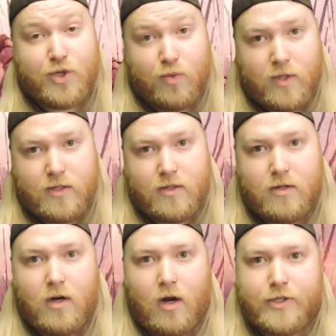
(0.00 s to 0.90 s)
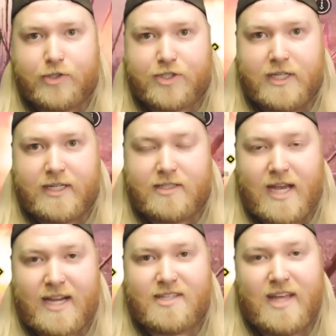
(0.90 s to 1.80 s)
you will, on your sneak
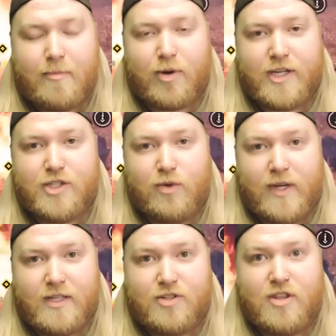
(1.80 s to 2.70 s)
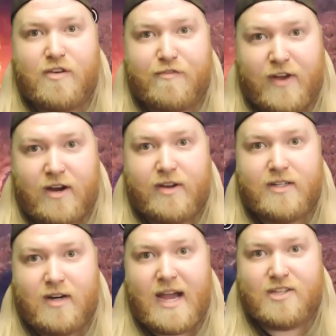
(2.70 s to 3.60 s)
attacks, that brings you into the very
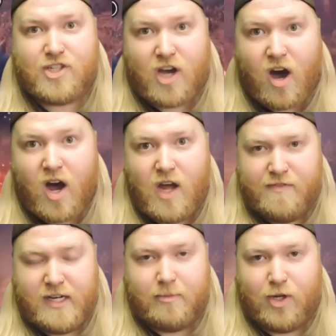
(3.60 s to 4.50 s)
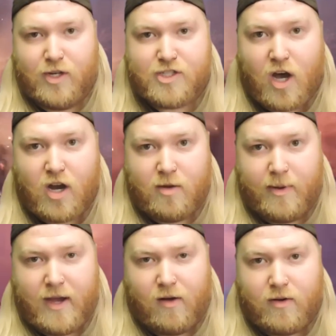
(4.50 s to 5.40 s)
last con that I'm going to talk
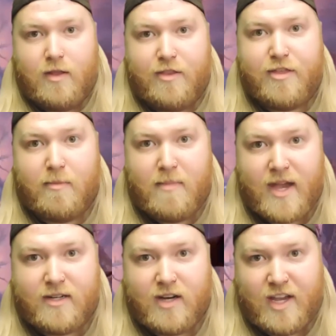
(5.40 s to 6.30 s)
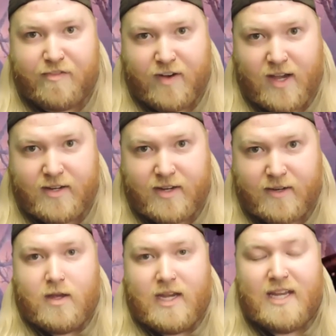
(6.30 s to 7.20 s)
about. The melee
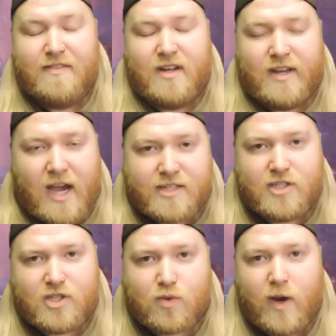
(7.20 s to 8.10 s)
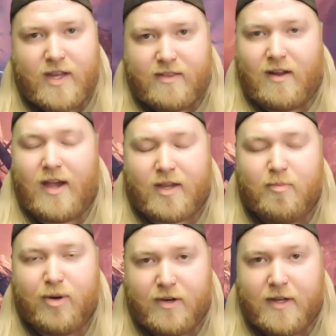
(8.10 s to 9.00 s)
fighting. In the nicest way that I
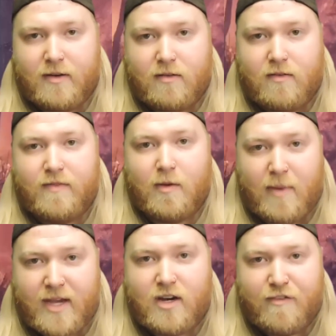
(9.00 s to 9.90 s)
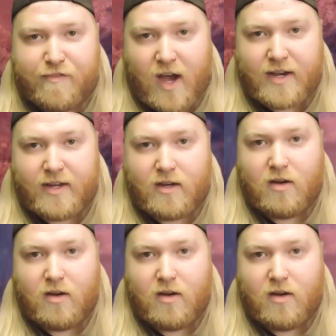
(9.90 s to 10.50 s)
can put it, the melee fighting